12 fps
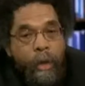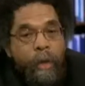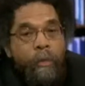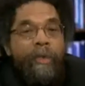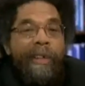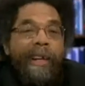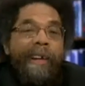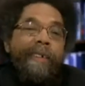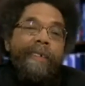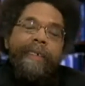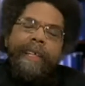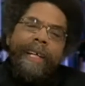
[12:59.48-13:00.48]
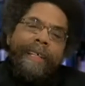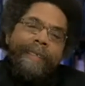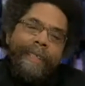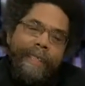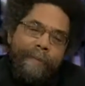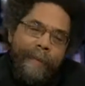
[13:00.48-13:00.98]
Well, when I heard that, I
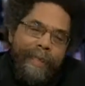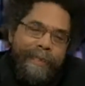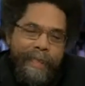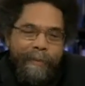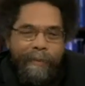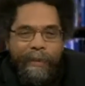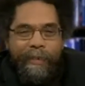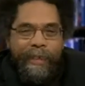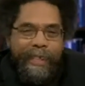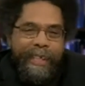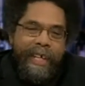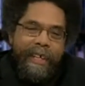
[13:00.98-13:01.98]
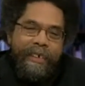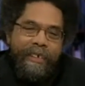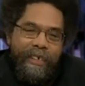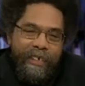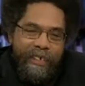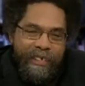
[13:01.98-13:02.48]
said to myself, Lord, he came to New
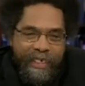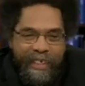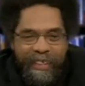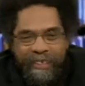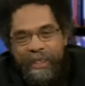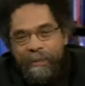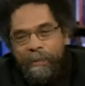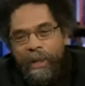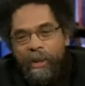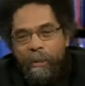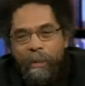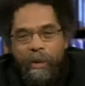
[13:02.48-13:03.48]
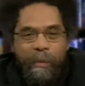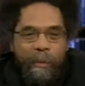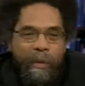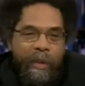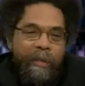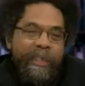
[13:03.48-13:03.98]
York City and said Michael
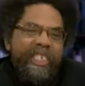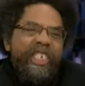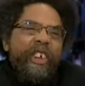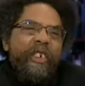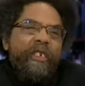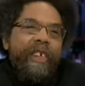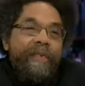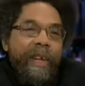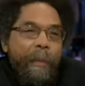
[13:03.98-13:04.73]
Bloomberg was a terrific